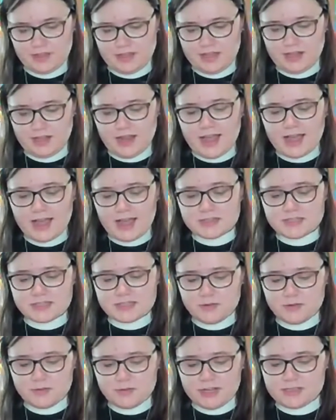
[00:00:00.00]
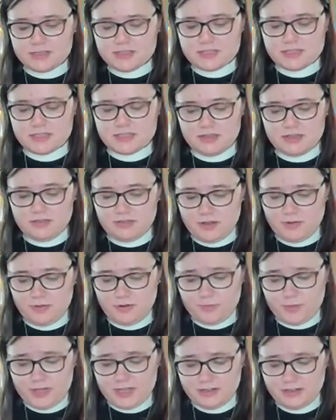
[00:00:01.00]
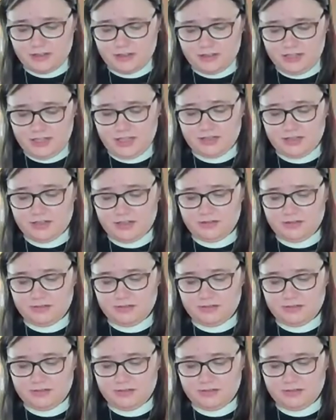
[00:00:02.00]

And as they went, they were made clean.